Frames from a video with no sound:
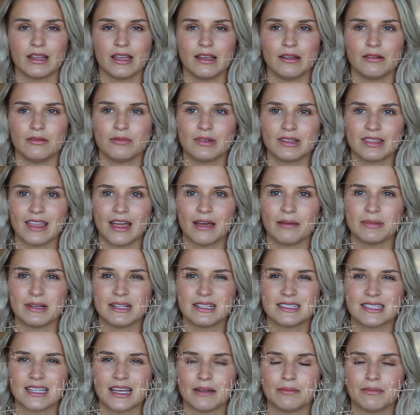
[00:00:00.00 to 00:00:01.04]
And with that
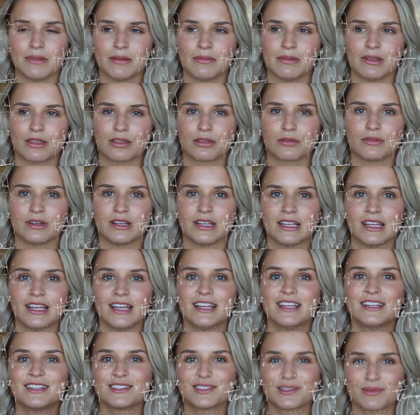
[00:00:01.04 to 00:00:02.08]
being said, maybe 3
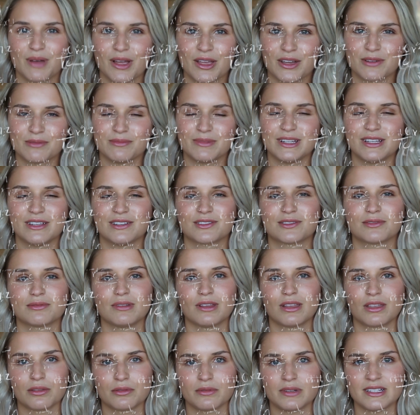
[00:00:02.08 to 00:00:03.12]
smaller meals
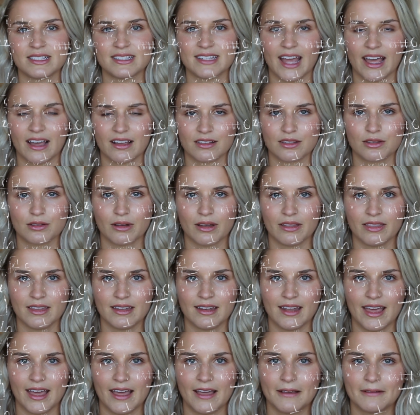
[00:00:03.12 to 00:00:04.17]
with 3 snacks throughout the
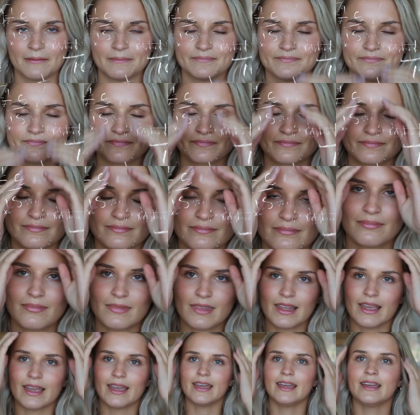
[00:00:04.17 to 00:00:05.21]
day.
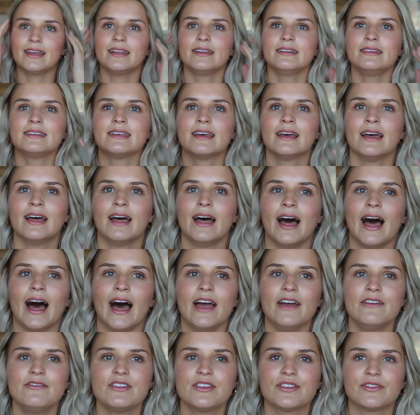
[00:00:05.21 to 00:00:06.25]
And
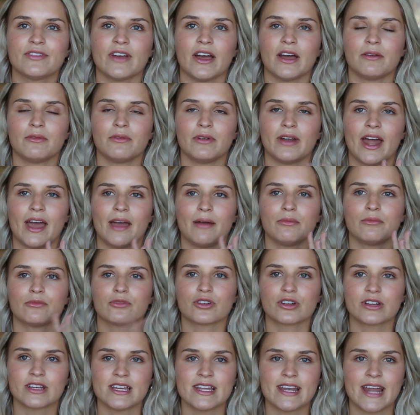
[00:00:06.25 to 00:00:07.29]
I've just found when I'm
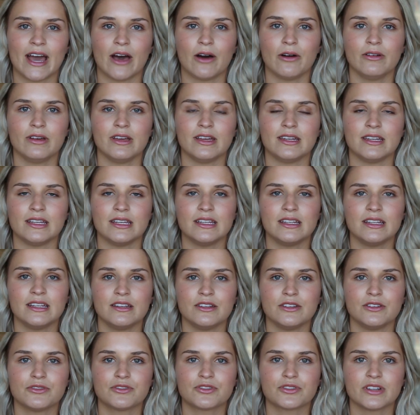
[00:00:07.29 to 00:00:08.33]
working out and
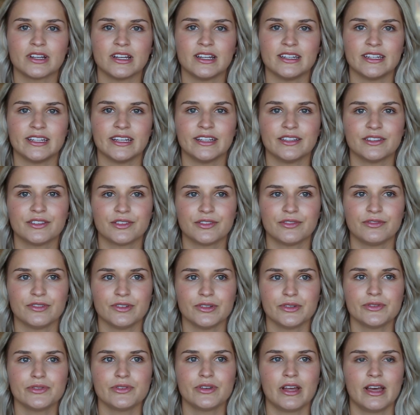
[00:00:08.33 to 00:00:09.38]
eating nutrient-dense
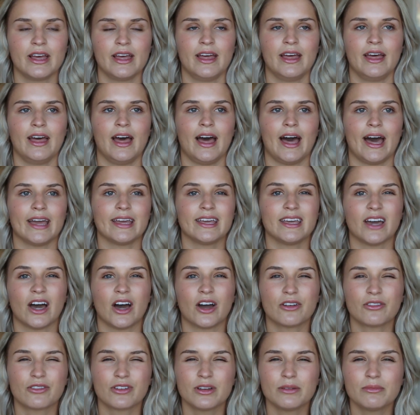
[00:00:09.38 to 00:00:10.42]
food, I get
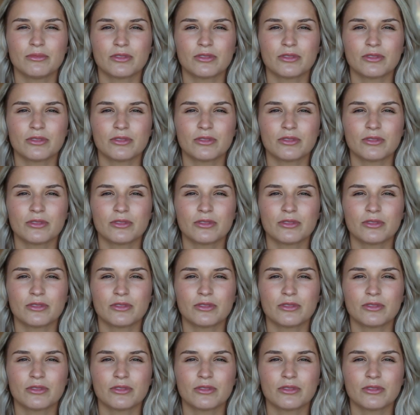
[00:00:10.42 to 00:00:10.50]
hungry